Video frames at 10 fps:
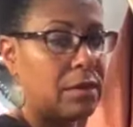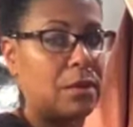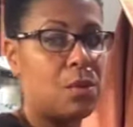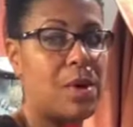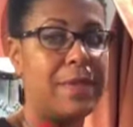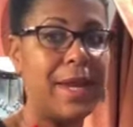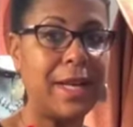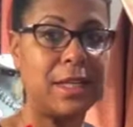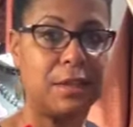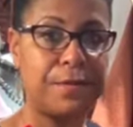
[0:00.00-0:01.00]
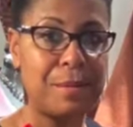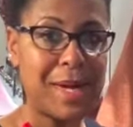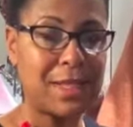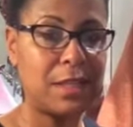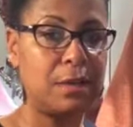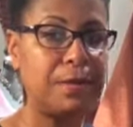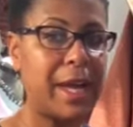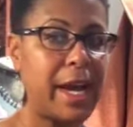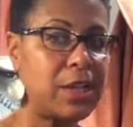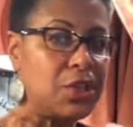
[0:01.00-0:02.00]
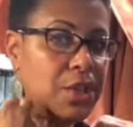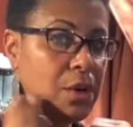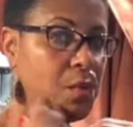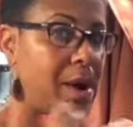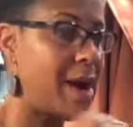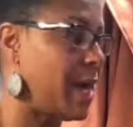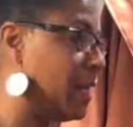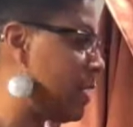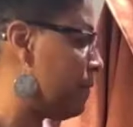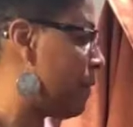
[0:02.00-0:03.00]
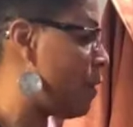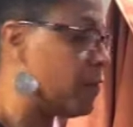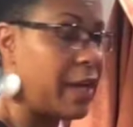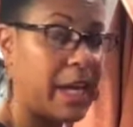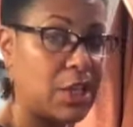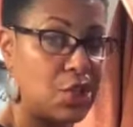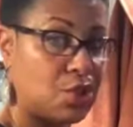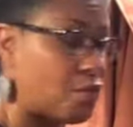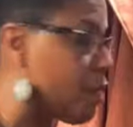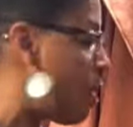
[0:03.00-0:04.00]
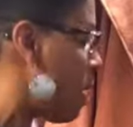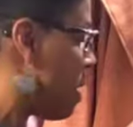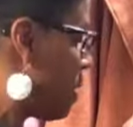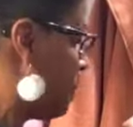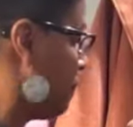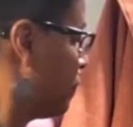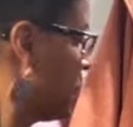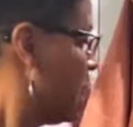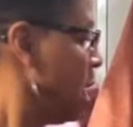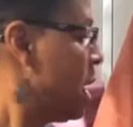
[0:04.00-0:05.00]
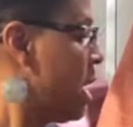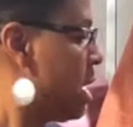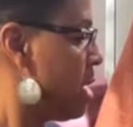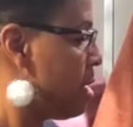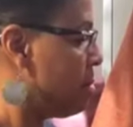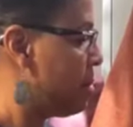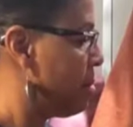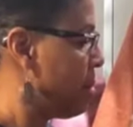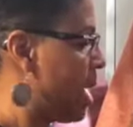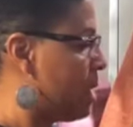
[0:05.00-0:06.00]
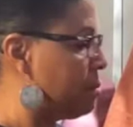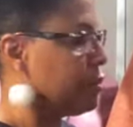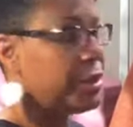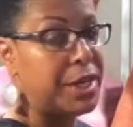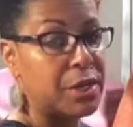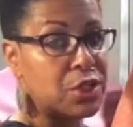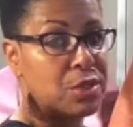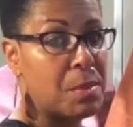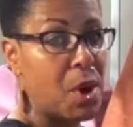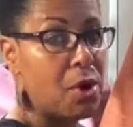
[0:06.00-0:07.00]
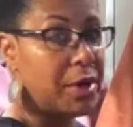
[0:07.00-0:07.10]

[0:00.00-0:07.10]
the one that I did for myself last year where I left all the edges raw, um, I'm putting a small